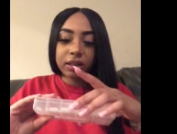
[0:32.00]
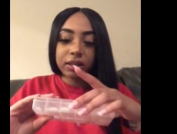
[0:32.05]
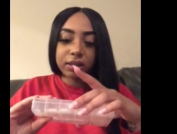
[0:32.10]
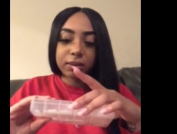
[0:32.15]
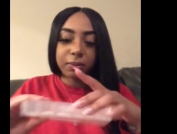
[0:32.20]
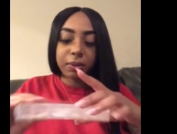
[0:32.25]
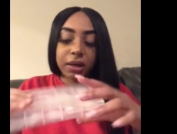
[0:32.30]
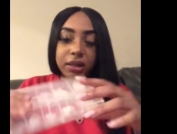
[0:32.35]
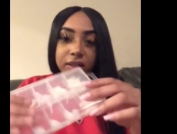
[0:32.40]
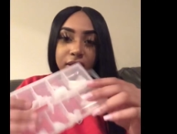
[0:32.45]

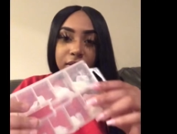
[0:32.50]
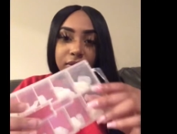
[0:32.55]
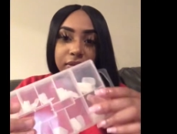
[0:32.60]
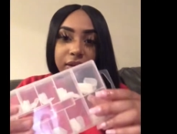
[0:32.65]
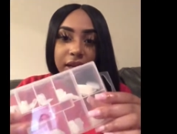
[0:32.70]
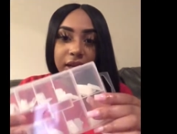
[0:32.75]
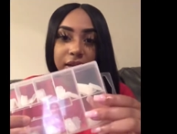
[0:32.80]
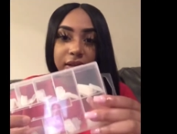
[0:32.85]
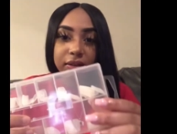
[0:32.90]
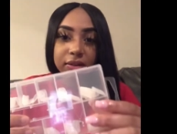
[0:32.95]
press-on
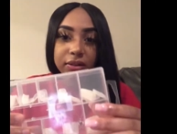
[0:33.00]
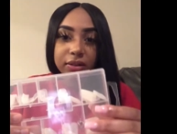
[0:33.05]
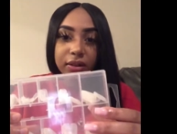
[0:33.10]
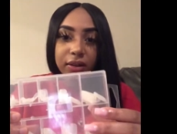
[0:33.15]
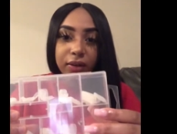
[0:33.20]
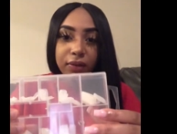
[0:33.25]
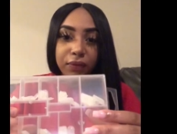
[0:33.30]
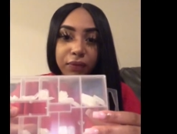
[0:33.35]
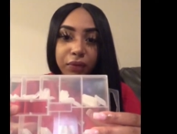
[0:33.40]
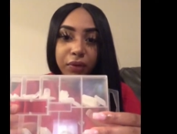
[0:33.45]
nails
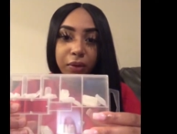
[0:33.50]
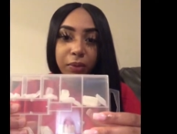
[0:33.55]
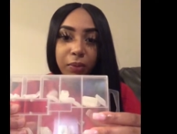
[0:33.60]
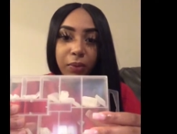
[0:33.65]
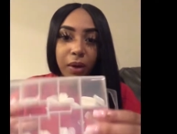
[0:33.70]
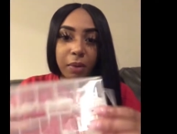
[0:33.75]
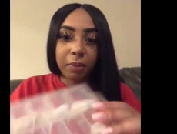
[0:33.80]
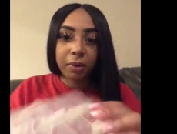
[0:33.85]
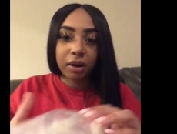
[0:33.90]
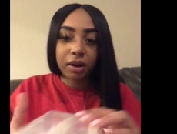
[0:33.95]
from
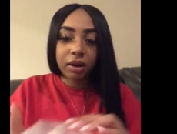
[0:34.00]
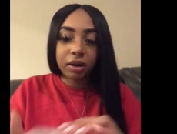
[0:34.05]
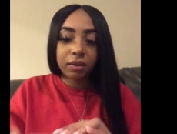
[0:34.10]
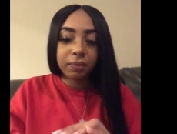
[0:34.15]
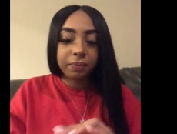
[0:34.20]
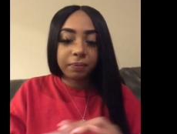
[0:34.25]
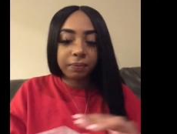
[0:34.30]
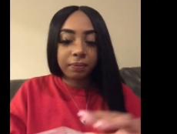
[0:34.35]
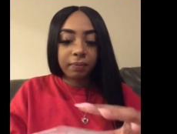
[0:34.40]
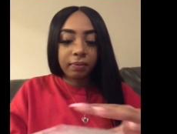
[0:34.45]
Walmart.
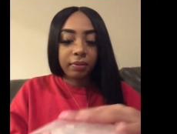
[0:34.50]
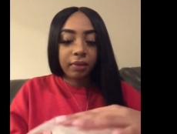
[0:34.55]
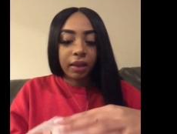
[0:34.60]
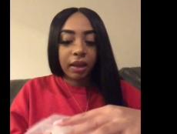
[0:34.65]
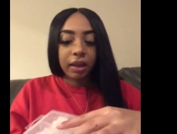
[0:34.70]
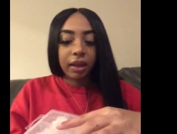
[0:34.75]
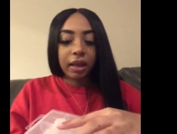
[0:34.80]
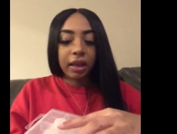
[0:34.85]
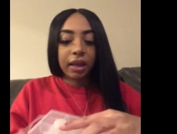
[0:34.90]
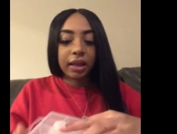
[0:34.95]

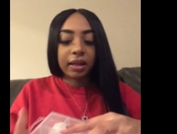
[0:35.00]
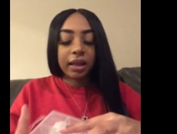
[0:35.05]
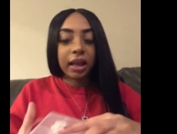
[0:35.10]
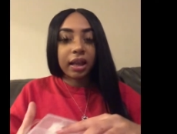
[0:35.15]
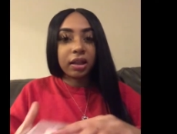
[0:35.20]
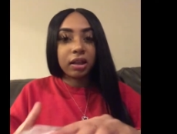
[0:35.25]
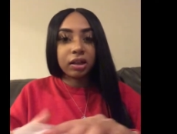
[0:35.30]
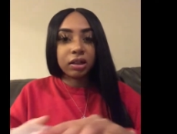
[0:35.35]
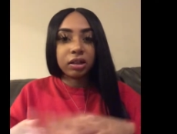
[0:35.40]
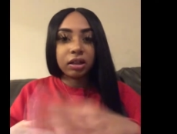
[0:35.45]
And they
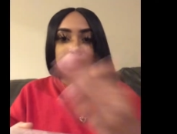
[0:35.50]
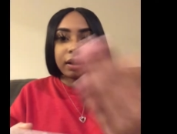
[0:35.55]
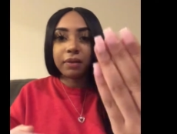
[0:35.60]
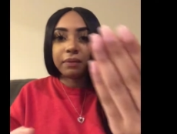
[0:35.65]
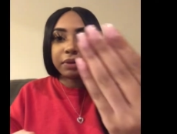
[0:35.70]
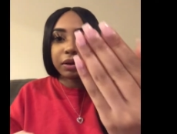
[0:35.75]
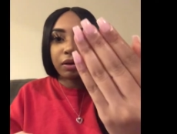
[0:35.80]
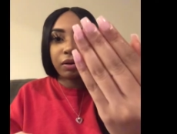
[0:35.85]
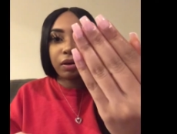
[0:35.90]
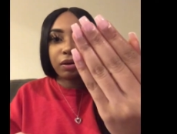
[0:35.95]
literally cover
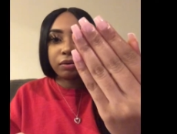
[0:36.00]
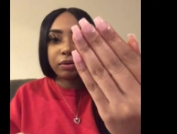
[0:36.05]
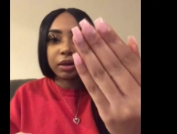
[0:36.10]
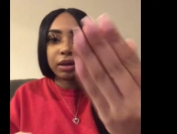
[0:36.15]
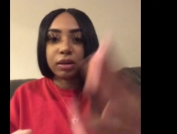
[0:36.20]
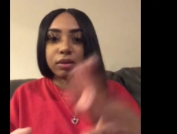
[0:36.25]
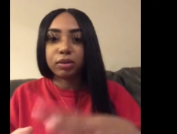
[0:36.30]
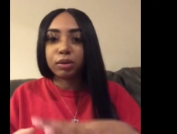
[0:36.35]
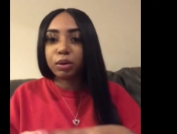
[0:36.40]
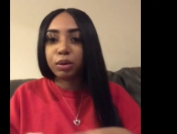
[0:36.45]
your whole
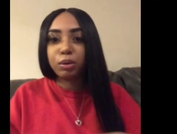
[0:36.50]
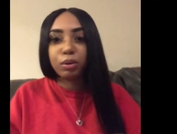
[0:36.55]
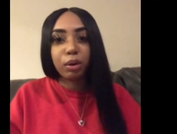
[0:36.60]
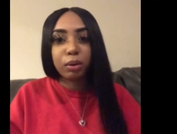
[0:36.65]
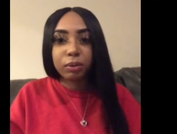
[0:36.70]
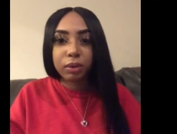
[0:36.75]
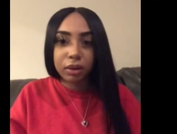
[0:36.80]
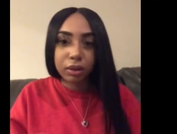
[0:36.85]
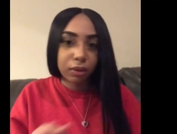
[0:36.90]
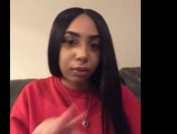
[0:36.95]
nail, so you don't
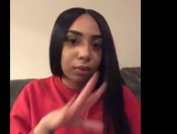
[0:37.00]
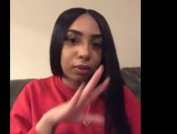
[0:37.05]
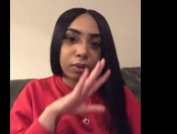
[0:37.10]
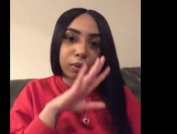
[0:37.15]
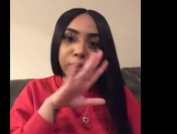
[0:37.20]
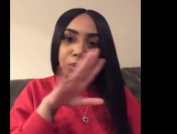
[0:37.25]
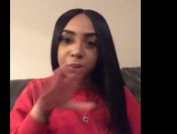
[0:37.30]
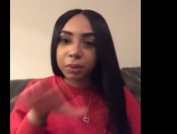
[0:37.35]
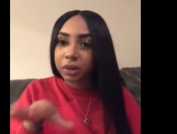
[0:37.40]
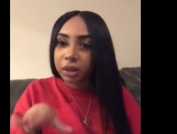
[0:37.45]
need no
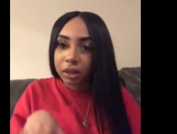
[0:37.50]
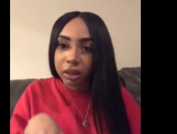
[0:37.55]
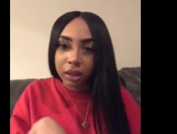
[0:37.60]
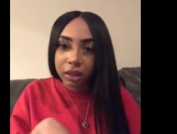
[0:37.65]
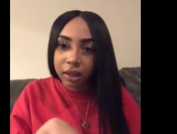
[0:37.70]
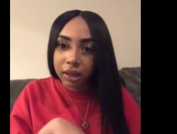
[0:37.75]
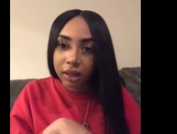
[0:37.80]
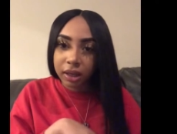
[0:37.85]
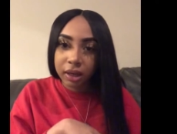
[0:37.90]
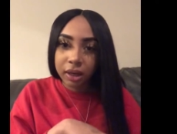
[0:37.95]

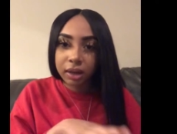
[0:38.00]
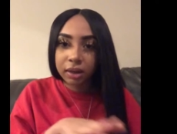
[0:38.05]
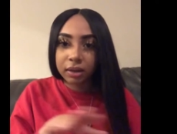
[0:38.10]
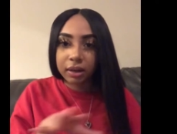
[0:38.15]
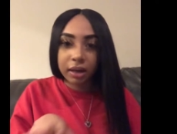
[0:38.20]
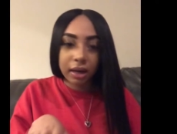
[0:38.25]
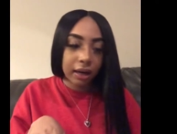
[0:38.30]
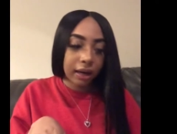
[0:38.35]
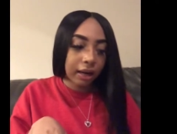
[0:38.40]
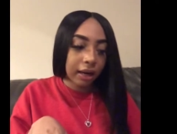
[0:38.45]
acrylic or
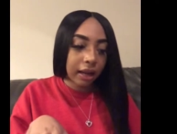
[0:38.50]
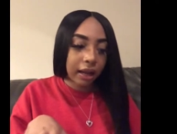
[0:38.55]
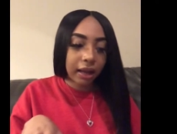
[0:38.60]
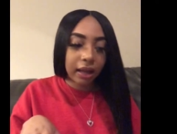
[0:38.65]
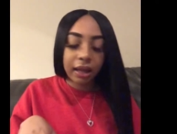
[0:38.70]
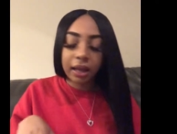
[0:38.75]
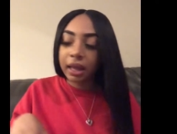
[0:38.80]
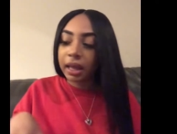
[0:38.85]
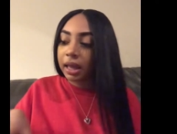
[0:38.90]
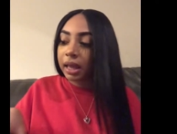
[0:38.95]
none of that.
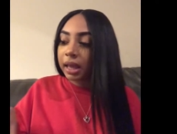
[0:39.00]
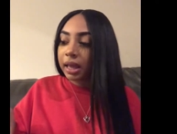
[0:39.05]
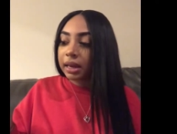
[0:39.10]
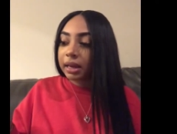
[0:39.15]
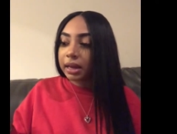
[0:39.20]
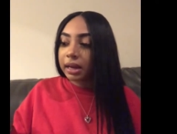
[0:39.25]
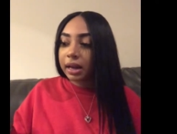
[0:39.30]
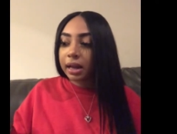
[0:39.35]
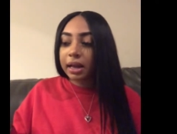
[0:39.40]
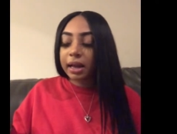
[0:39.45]
And
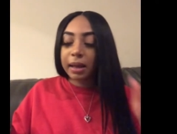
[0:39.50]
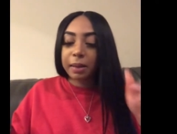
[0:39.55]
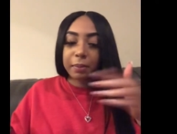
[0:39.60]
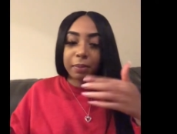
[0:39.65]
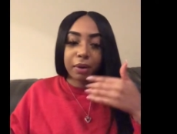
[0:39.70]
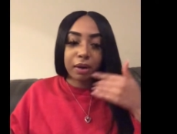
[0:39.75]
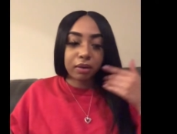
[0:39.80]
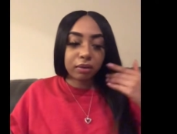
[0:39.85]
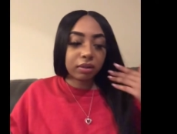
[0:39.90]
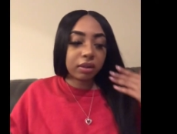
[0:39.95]
then I had
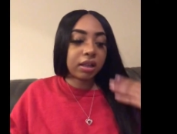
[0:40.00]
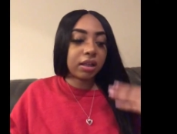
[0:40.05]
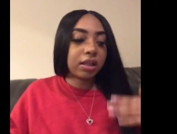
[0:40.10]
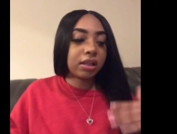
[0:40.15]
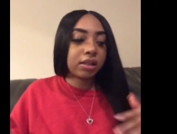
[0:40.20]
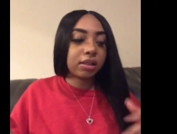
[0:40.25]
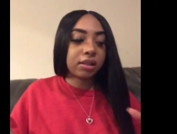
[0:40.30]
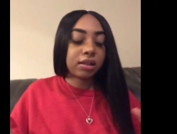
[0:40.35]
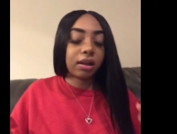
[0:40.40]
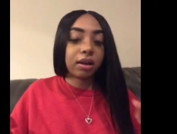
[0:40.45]
bought
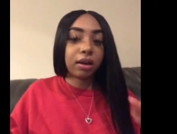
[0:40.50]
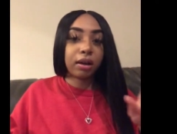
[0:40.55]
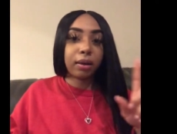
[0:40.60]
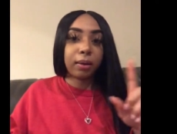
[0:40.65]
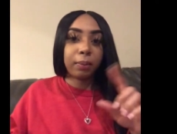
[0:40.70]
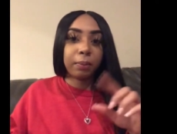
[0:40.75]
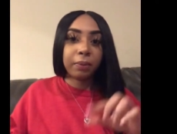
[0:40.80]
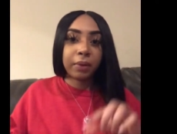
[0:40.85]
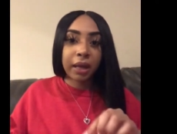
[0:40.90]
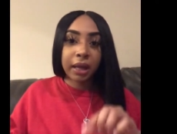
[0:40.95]
this
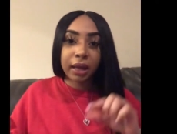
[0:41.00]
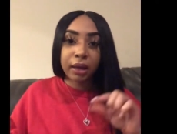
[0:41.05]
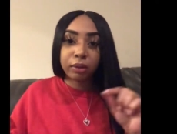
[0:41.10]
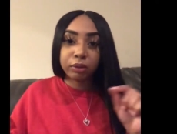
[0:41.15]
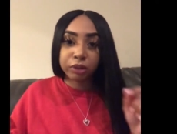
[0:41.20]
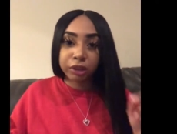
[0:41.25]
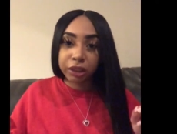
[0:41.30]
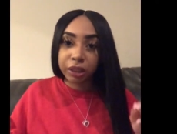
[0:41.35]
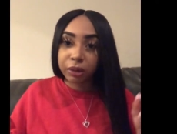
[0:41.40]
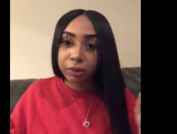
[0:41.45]
nail
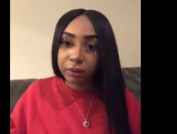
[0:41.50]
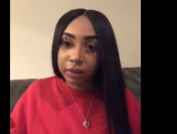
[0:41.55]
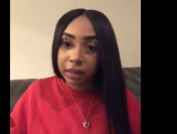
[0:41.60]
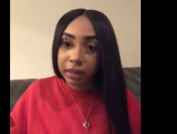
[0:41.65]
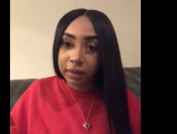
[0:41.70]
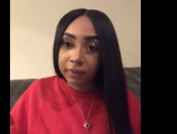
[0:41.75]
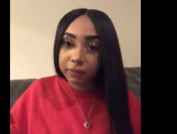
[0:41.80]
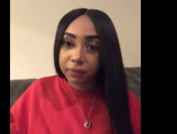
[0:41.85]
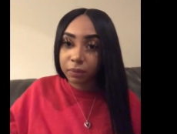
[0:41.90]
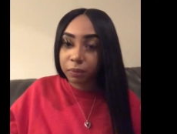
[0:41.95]
gel
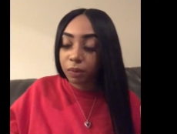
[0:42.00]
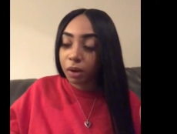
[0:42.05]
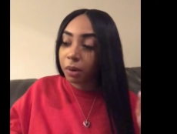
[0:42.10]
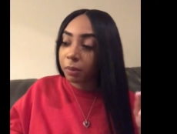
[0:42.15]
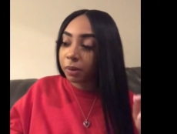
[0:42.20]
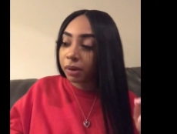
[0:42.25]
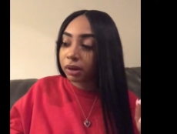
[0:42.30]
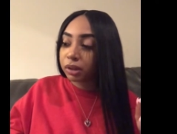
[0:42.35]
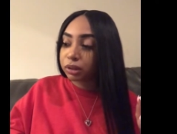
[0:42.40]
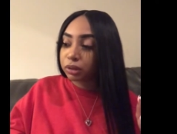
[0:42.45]
kit from
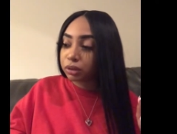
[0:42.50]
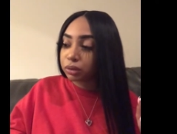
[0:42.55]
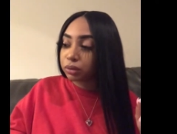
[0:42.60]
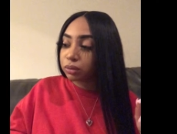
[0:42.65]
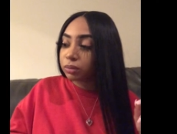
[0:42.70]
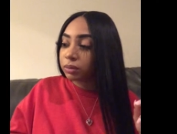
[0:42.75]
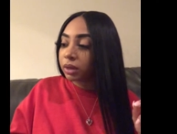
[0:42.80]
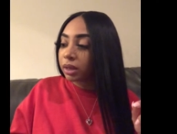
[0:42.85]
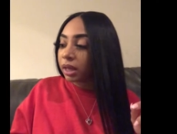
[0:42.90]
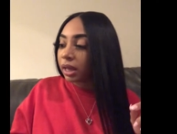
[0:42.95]
Walmart too,
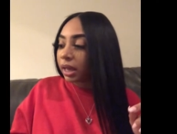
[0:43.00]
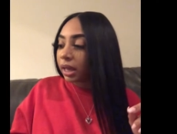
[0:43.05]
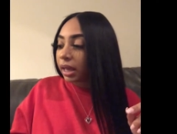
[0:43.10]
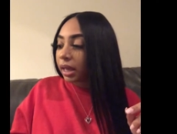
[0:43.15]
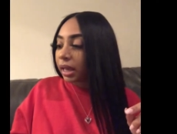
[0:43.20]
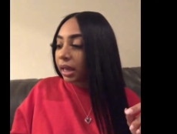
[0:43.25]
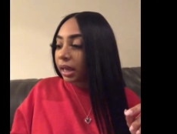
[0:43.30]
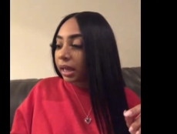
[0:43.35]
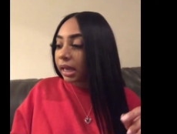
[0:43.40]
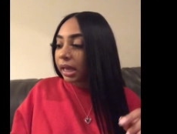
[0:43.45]

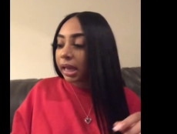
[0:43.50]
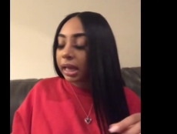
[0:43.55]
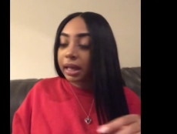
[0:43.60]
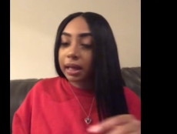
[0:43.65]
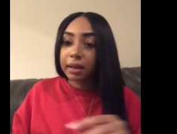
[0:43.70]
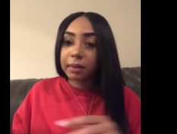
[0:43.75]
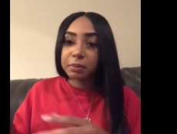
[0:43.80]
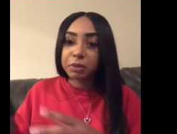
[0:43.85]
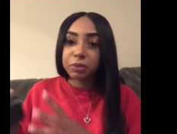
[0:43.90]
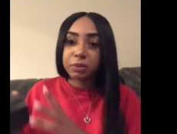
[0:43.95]
and it
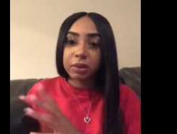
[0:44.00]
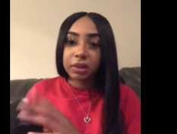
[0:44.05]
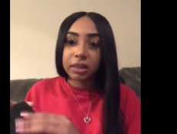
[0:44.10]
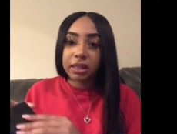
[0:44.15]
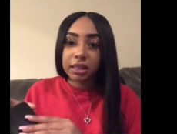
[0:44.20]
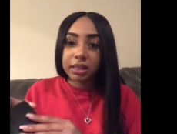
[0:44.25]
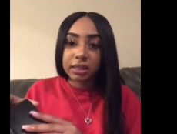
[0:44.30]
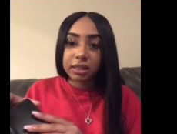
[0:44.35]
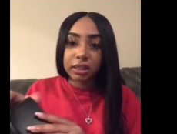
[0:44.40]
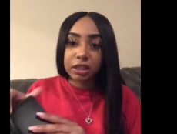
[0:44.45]
comes with
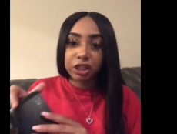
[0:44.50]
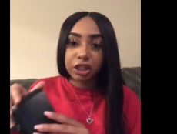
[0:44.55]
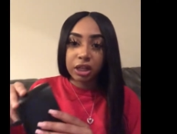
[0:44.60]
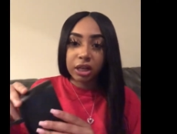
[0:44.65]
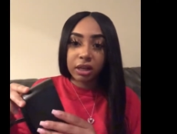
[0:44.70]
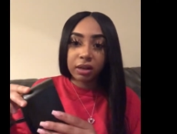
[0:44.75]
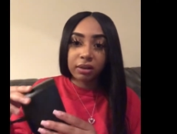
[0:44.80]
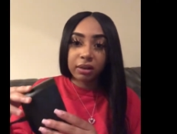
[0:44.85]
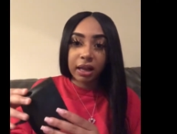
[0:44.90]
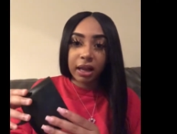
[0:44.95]
this
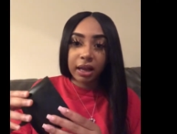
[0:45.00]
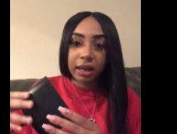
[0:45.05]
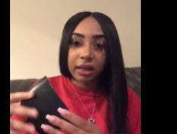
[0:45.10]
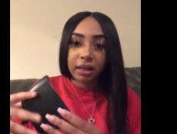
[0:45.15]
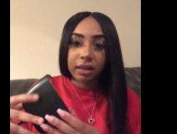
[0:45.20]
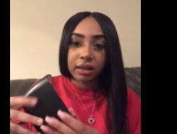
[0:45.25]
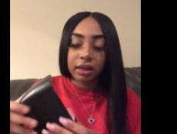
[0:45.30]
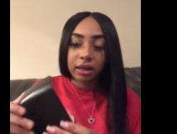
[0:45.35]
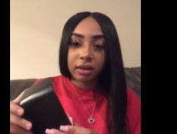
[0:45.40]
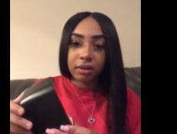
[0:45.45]
nail light
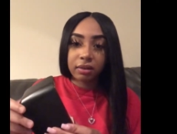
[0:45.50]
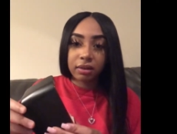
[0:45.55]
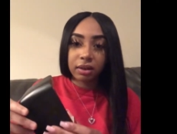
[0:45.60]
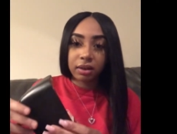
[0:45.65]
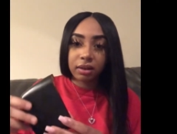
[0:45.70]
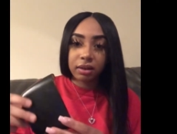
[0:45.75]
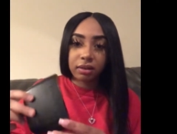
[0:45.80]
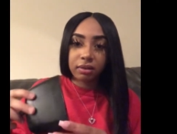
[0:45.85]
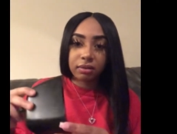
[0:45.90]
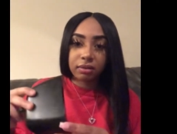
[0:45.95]
lamp,